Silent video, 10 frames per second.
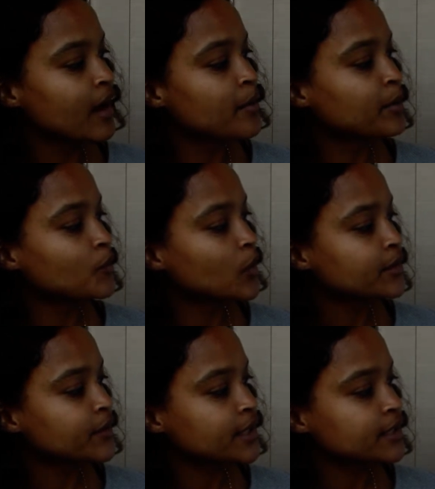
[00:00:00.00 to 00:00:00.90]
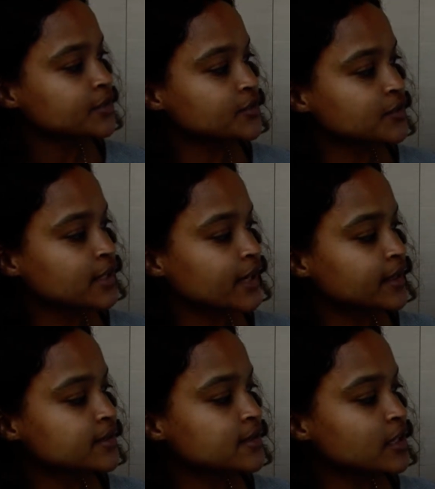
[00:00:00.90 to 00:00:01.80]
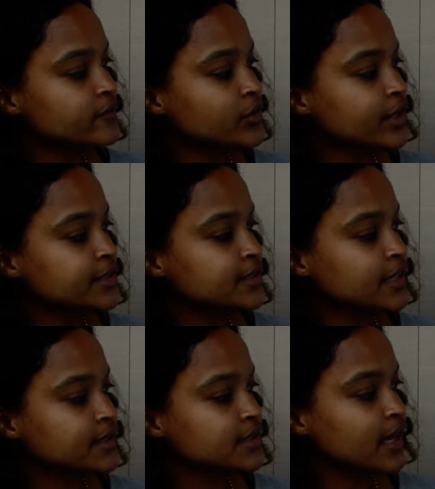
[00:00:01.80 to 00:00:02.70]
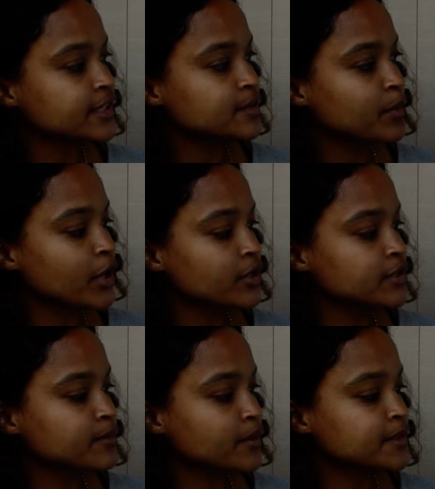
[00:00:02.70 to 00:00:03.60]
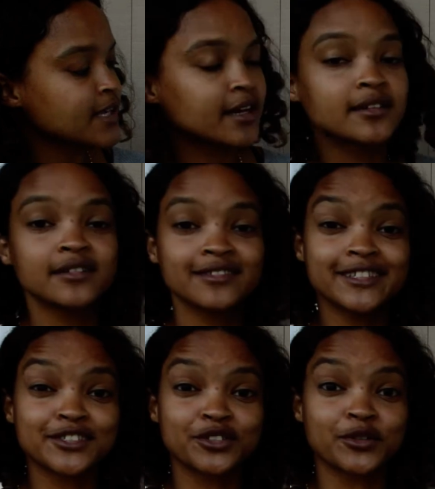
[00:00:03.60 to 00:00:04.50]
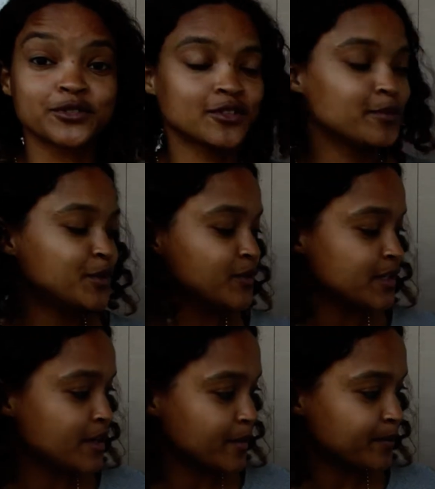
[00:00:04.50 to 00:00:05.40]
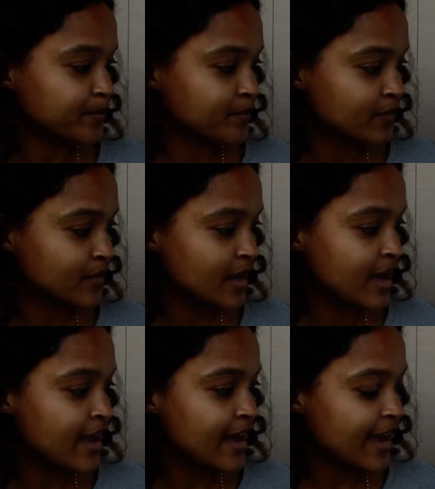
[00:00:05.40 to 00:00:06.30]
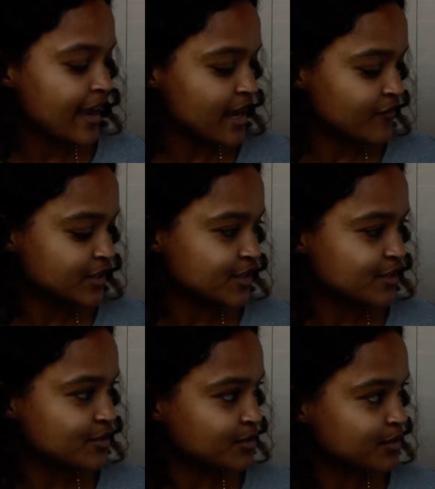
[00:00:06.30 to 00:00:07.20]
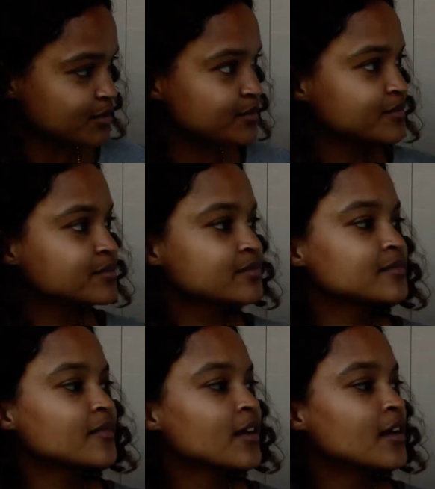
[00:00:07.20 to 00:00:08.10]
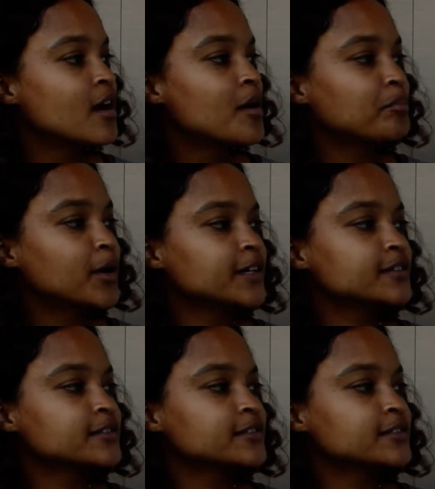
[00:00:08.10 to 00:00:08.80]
But one rainy Tuesday, instead of going to dance class, Parker's mom said, "Let's go to the museum." Ava too. Parker